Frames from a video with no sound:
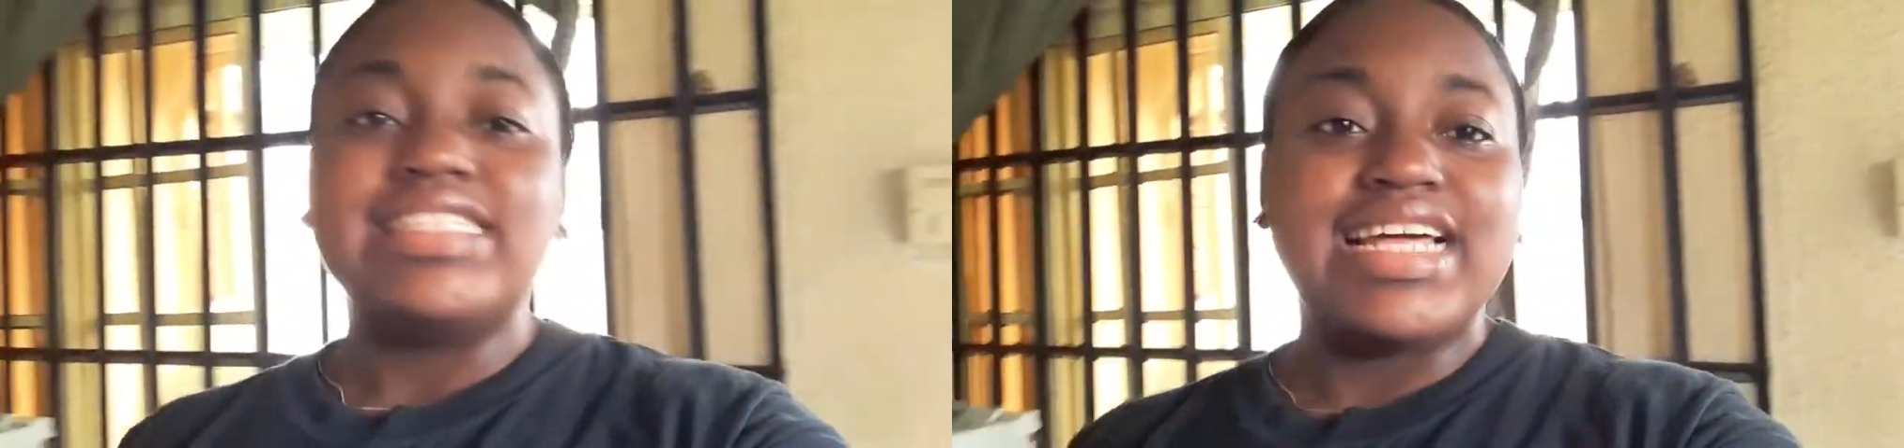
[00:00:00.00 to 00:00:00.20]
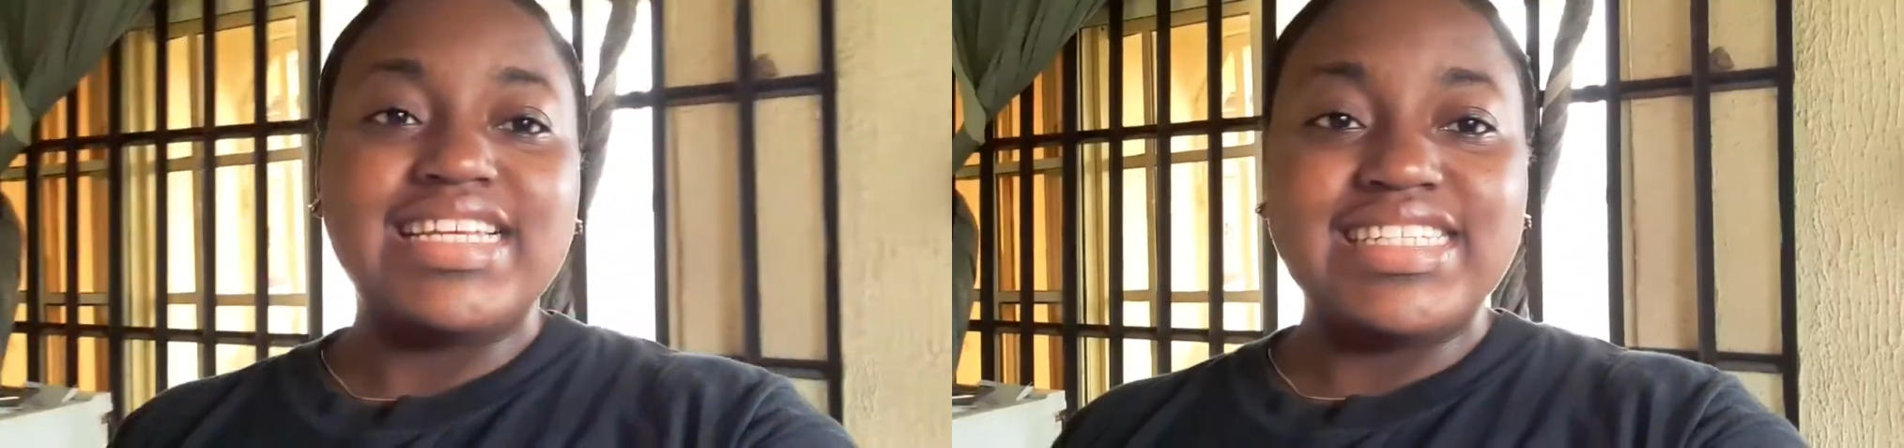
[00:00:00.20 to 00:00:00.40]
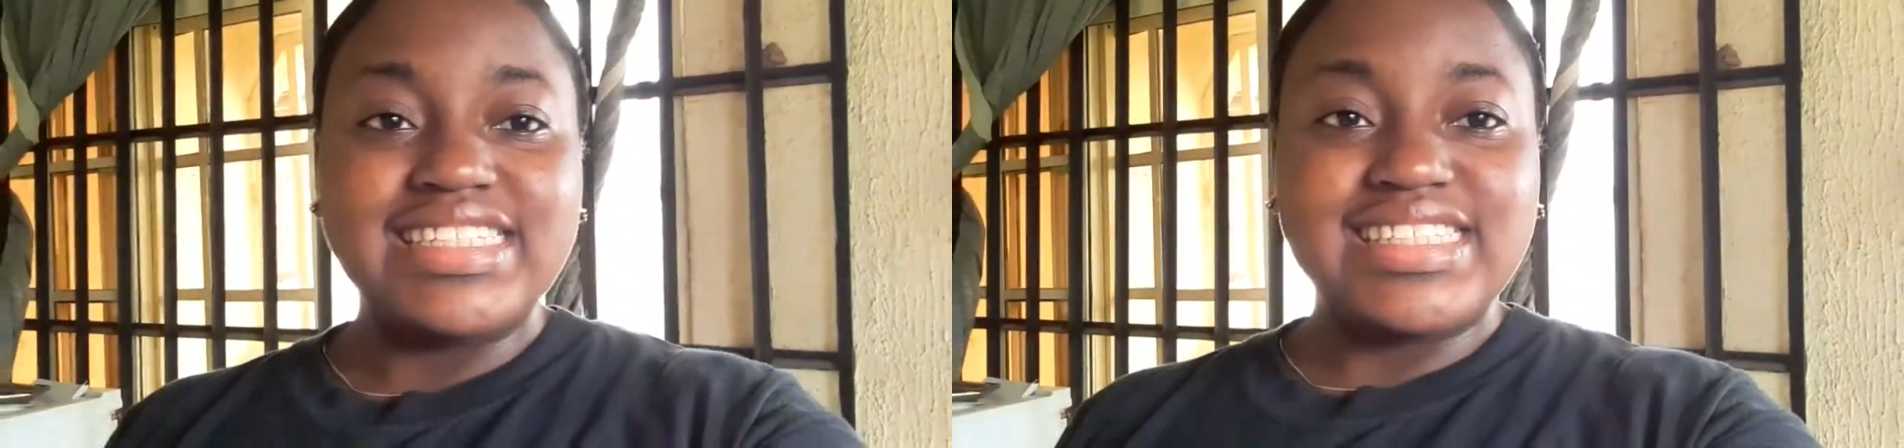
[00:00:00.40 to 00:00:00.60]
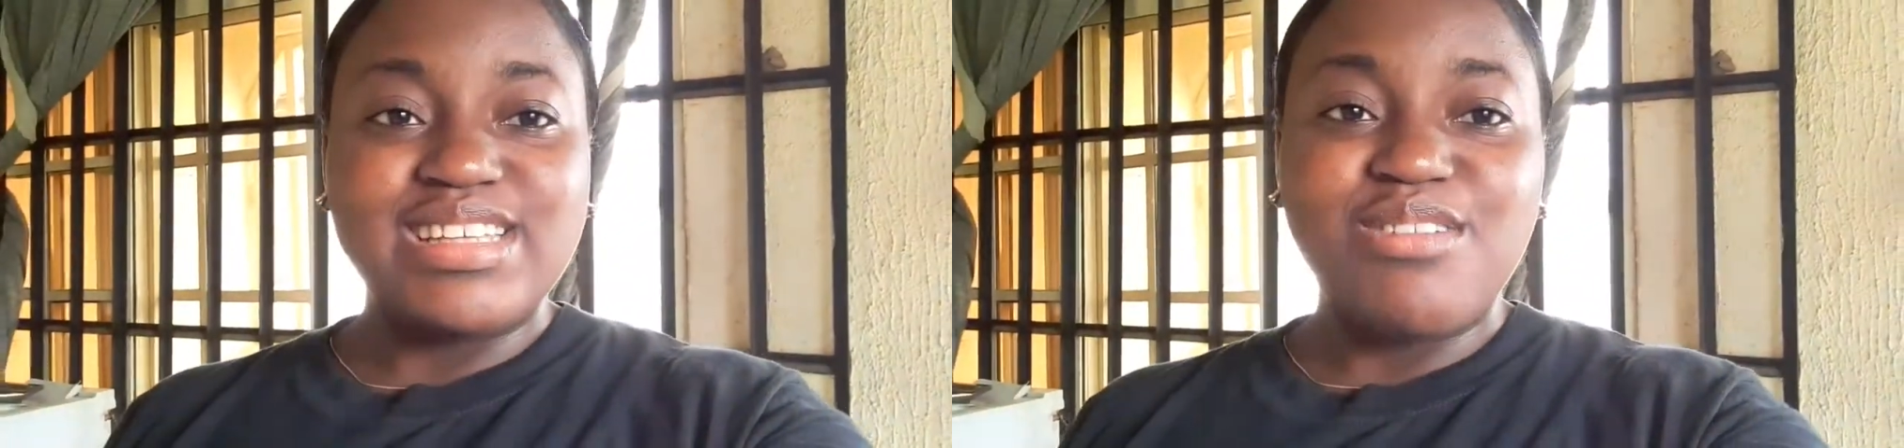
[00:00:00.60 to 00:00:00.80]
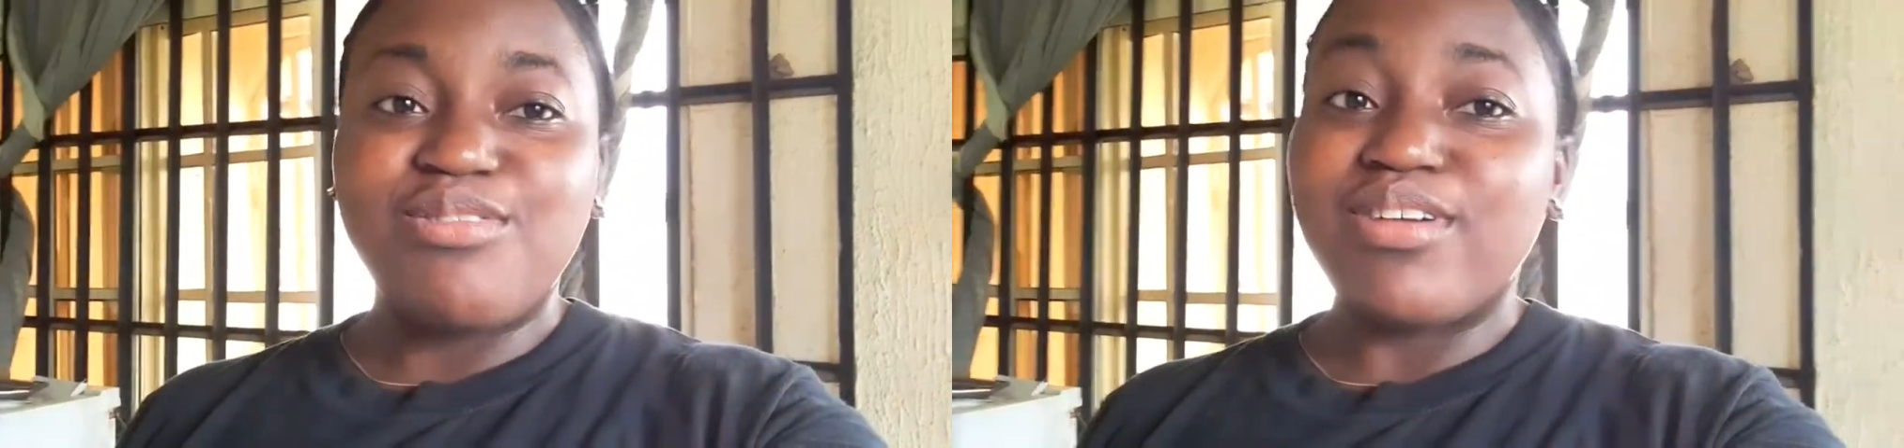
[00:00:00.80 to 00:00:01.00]
daddies,
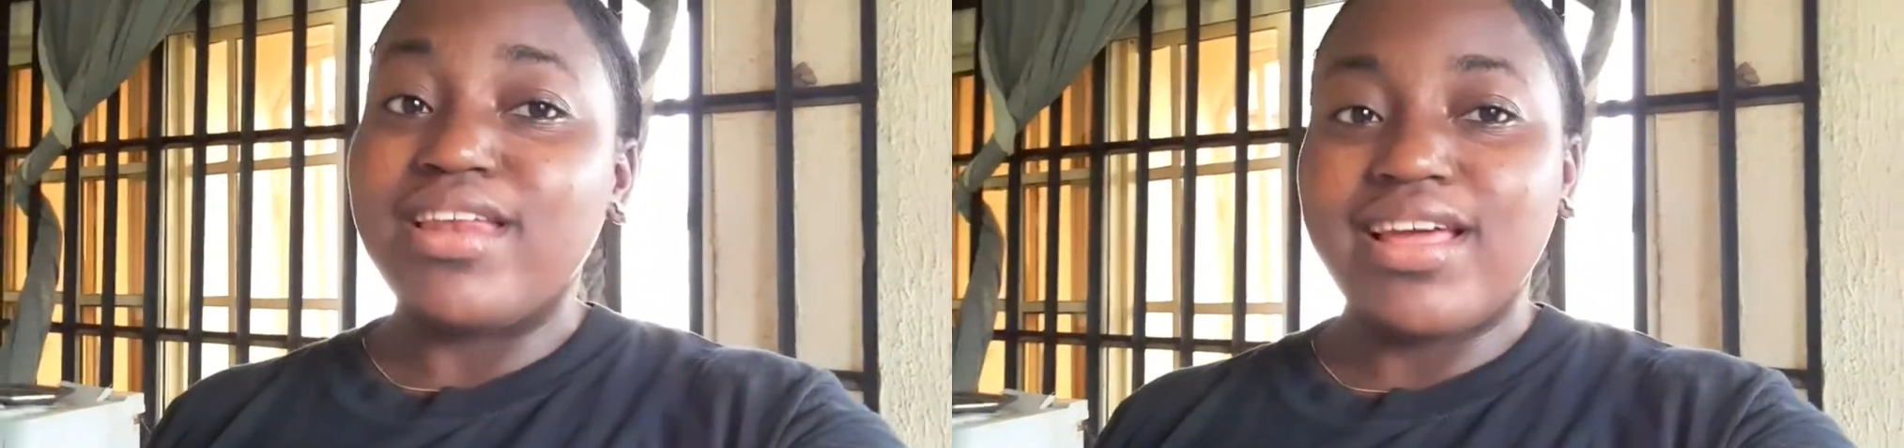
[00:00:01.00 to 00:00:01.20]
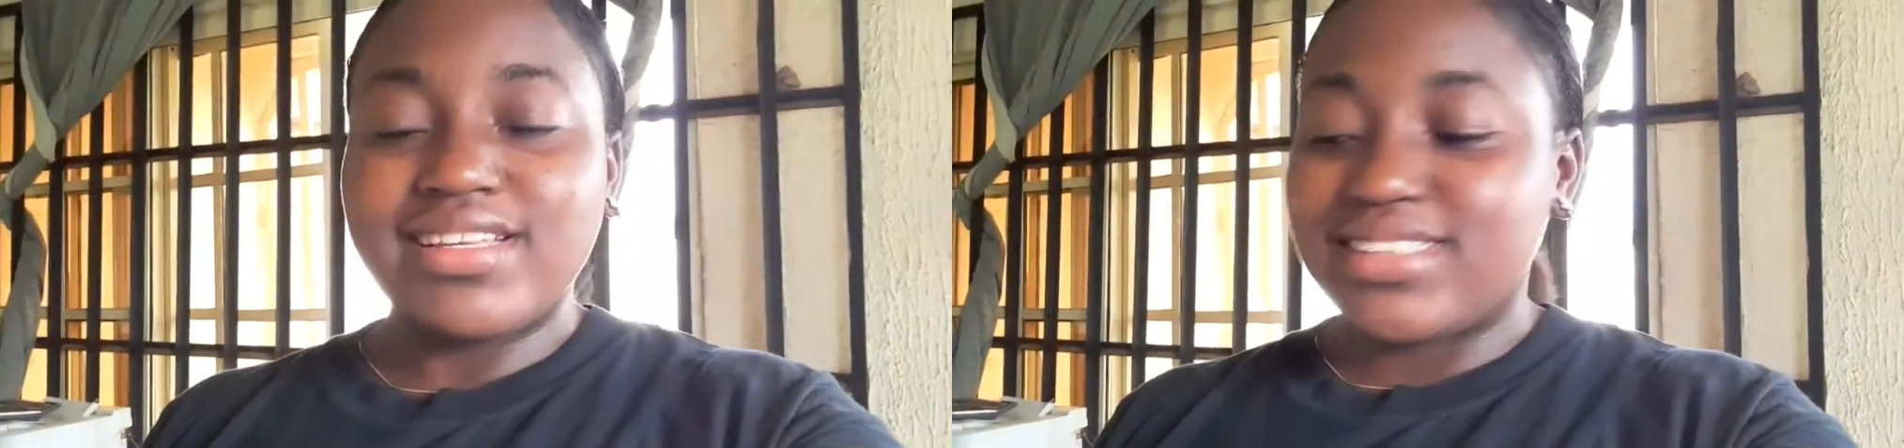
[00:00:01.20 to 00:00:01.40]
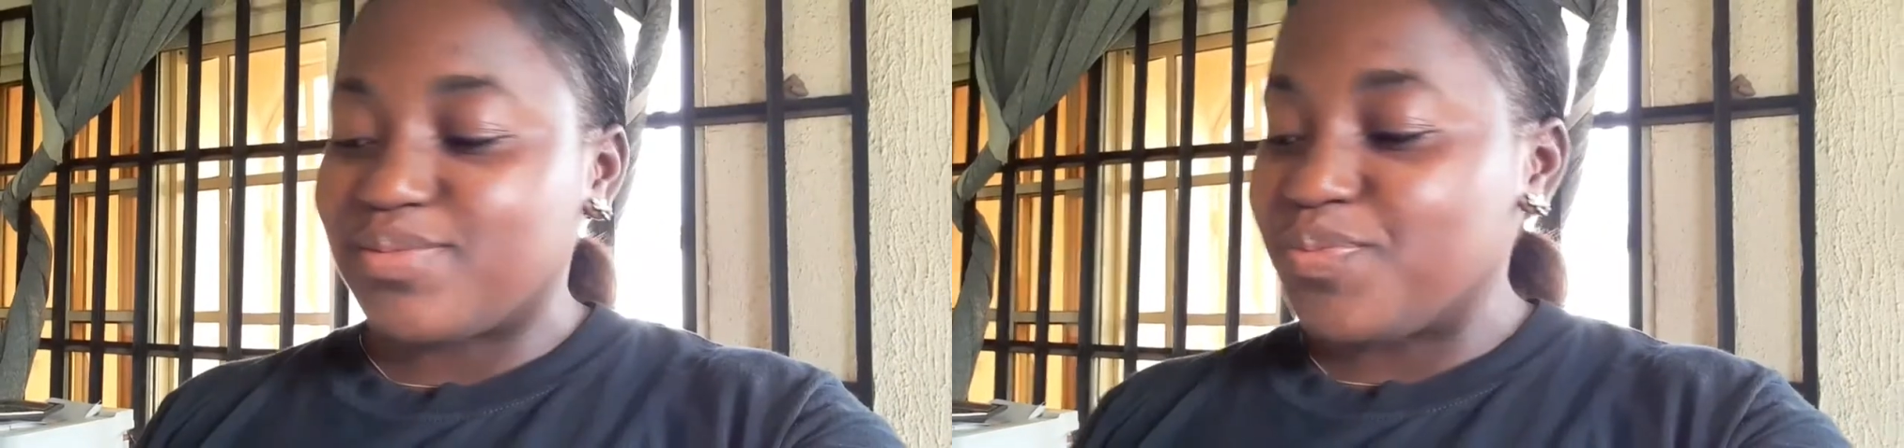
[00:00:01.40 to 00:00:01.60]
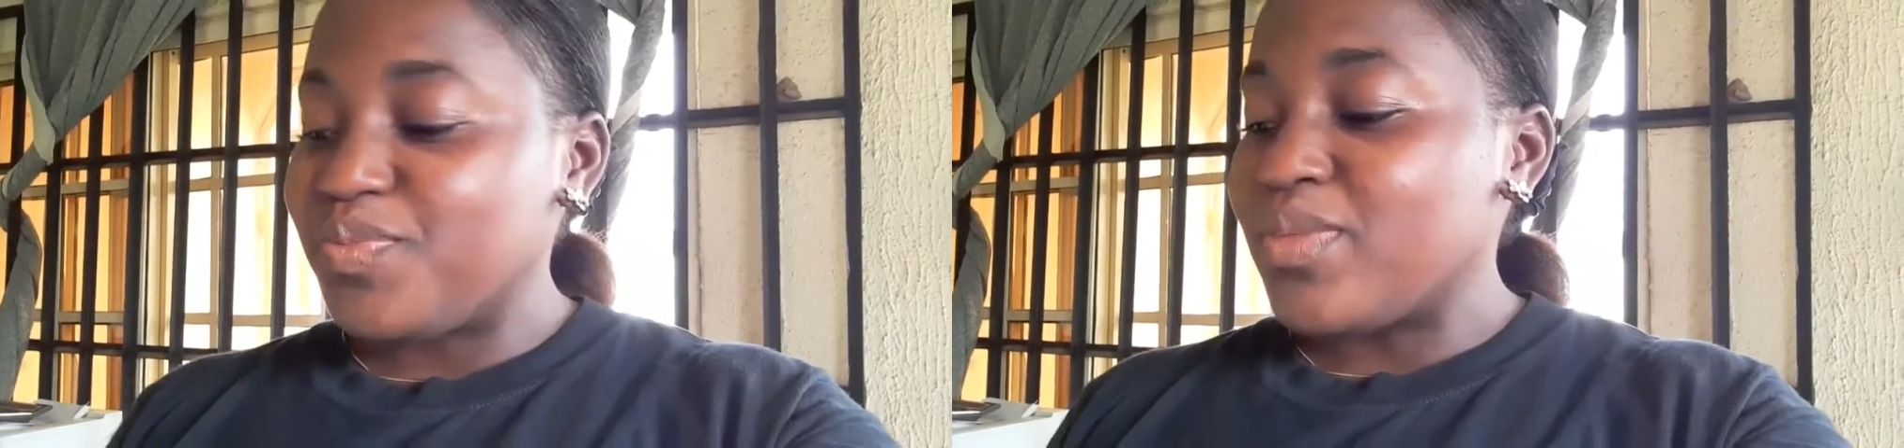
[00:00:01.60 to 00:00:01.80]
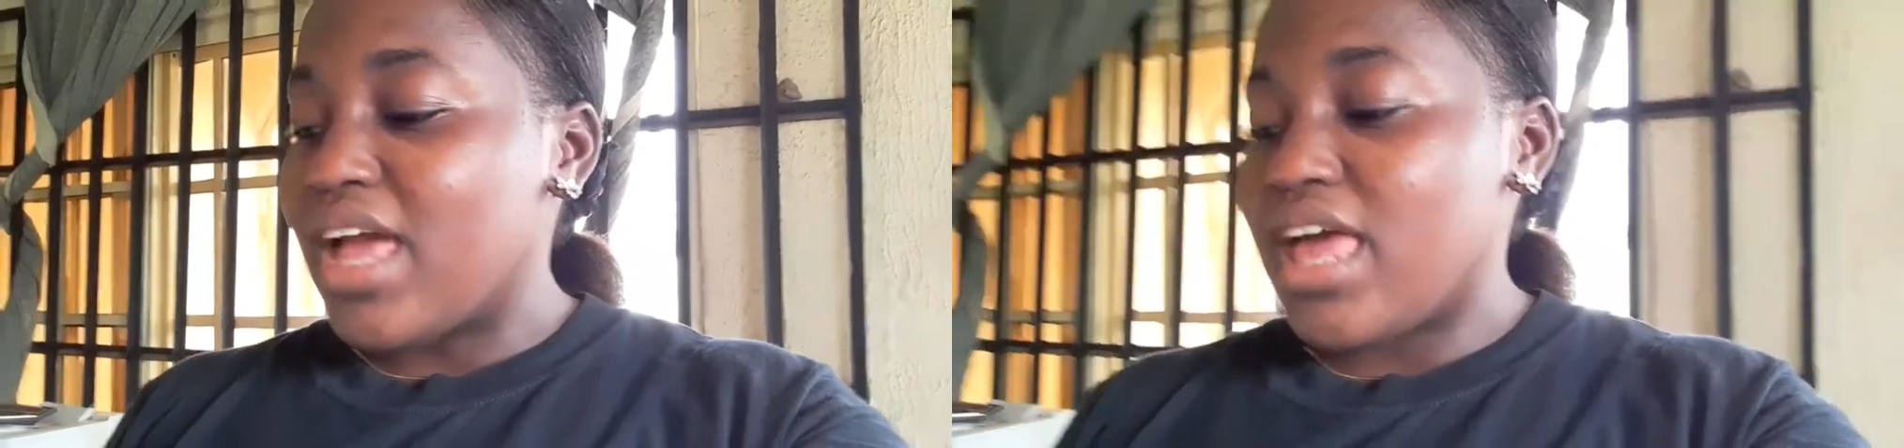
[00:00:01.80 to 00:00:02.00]
fathers.
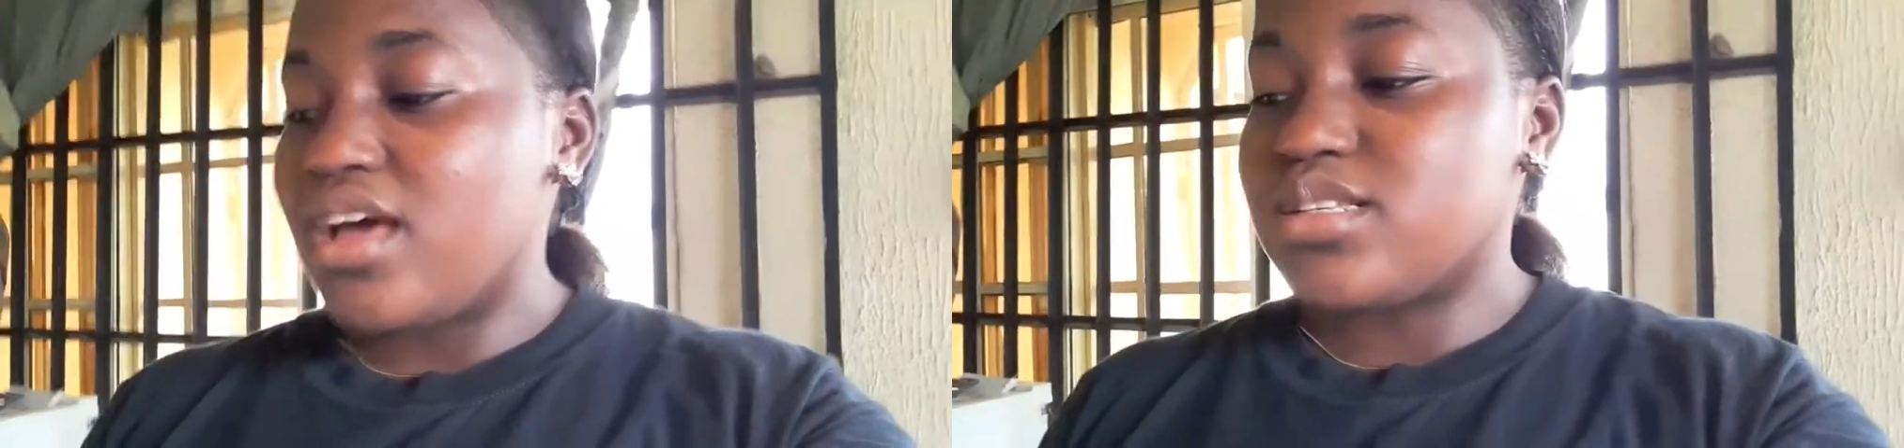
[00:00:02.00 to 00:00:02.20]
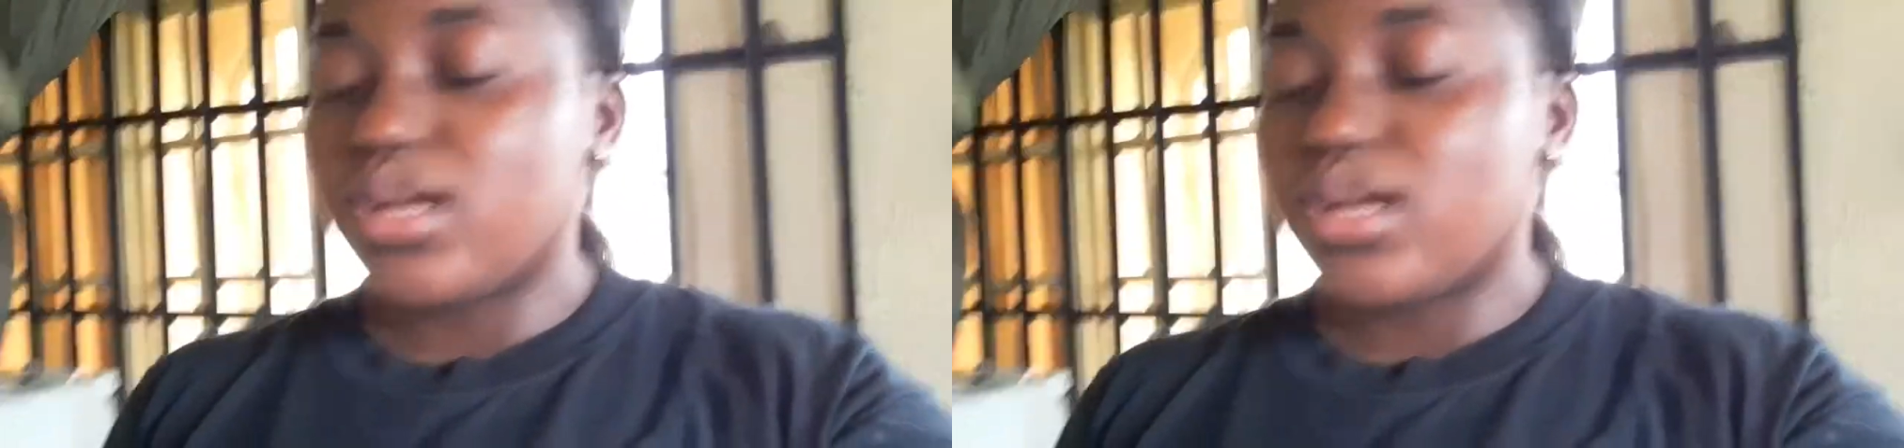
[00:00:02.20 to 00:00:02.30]
And I also